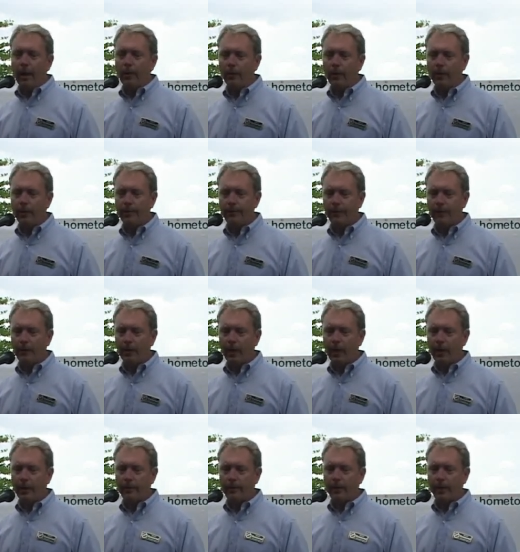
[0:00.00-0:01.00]
really feel
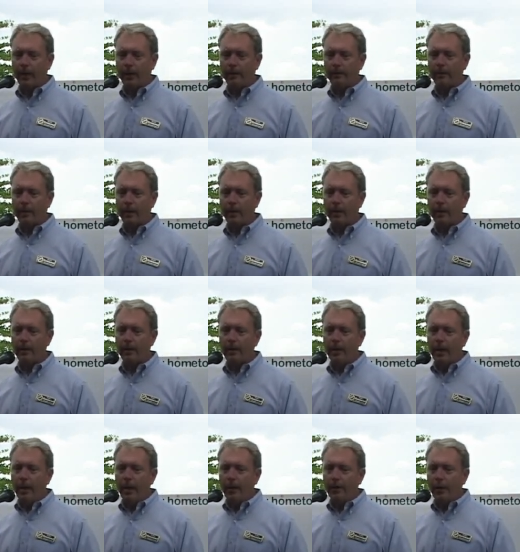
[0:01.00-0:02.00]
like that
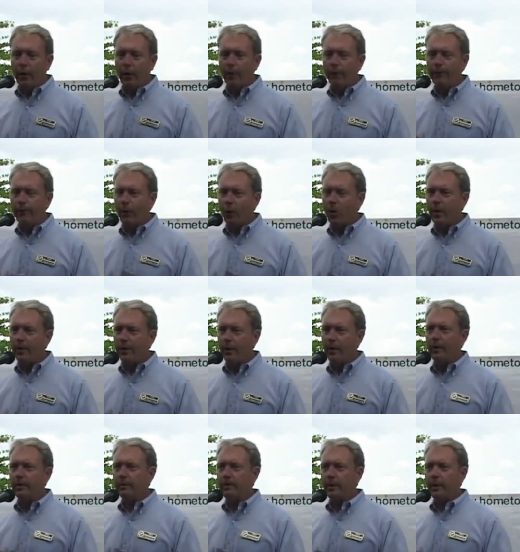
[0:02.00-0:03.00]
there are four
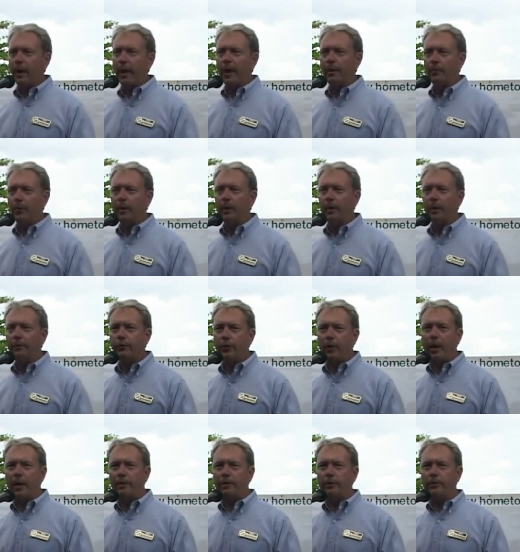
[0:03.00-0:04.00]
things that I'm really
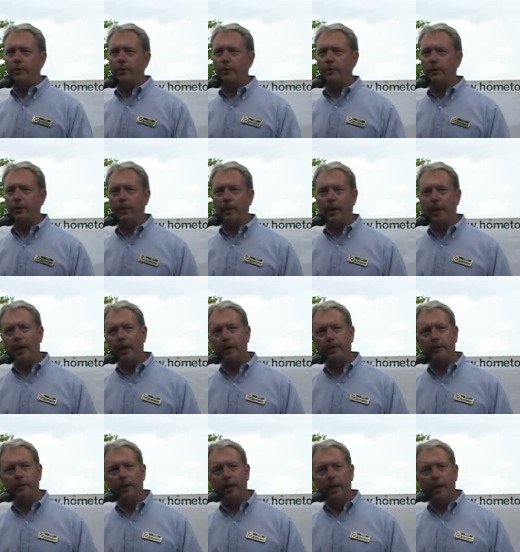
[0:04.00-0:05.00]
trying to do,
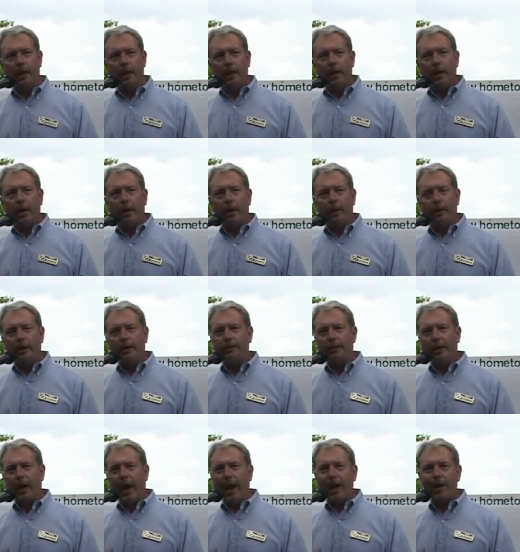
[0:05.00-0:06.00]
and
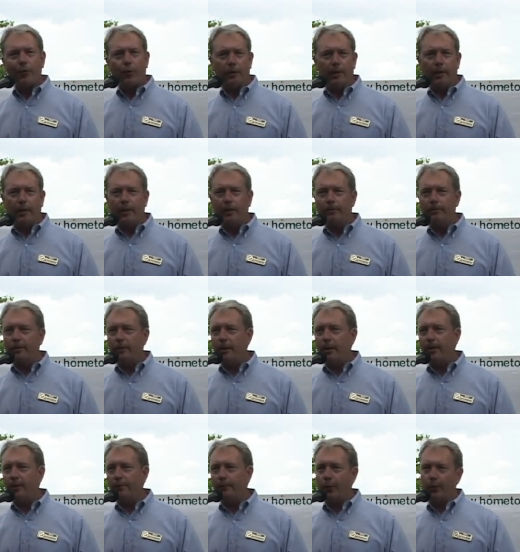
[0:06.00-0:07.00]
it's an acronym
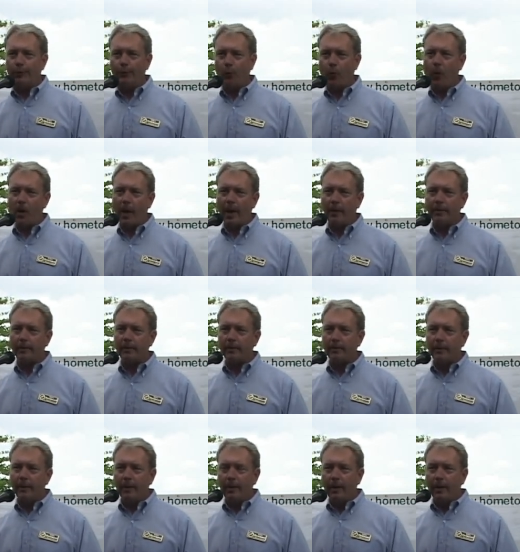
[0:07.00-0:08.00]
for SWOT:
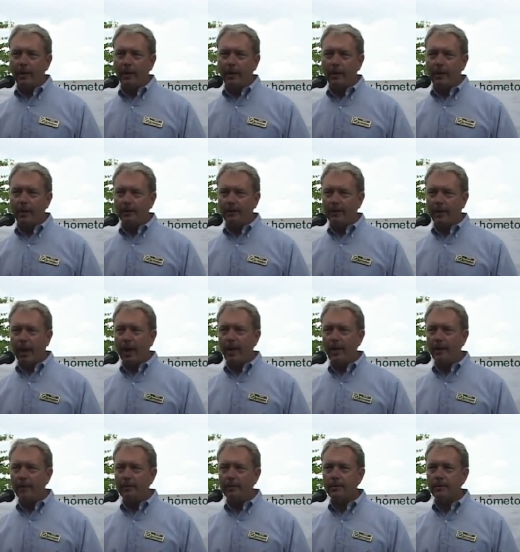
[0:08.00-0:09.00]

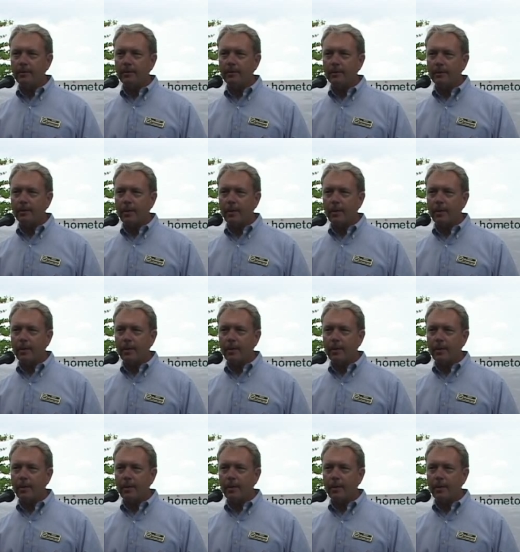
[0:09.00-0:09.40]
science,